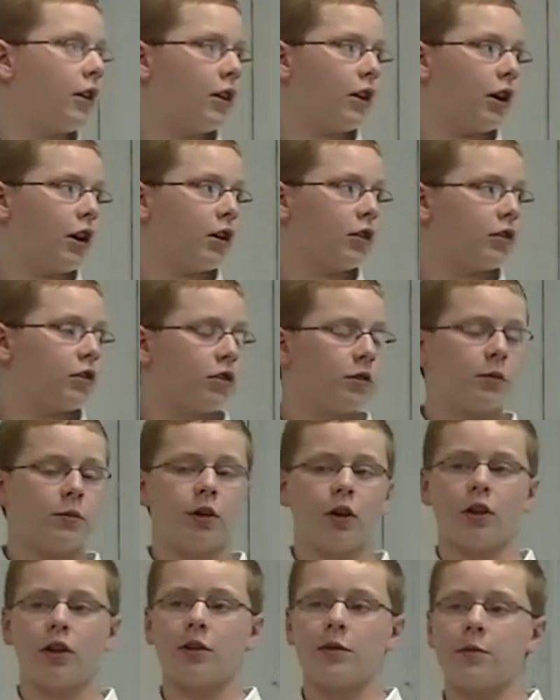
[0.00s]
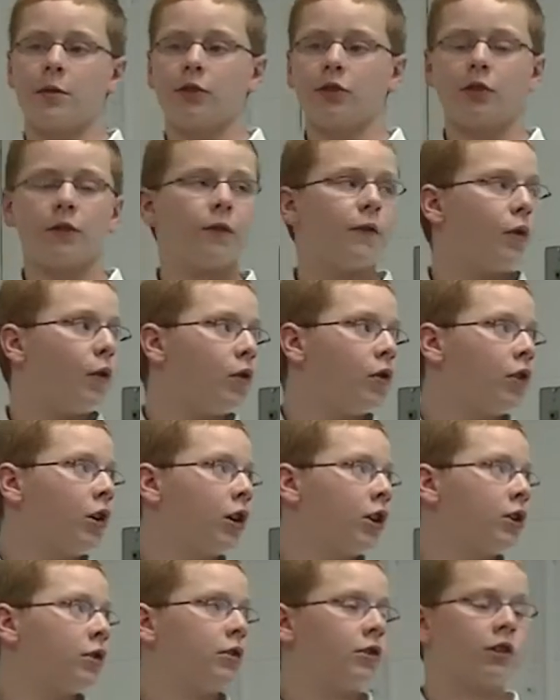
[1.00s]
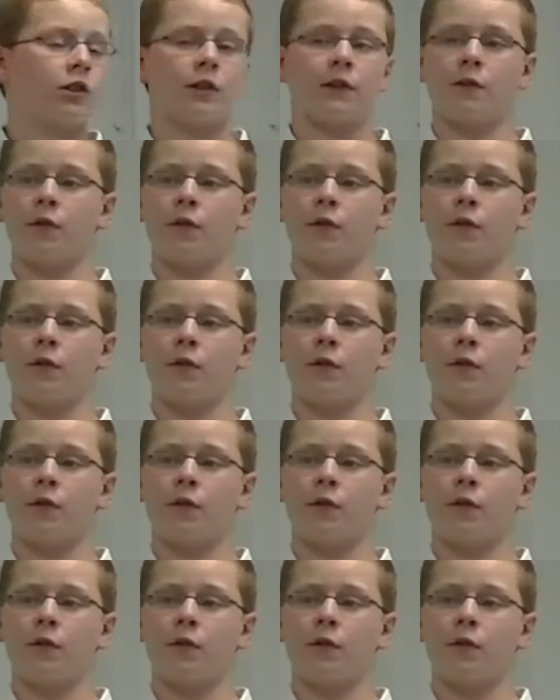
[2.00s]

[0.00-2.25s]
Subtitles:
Now I'm going to be telling you about the fore-udder and the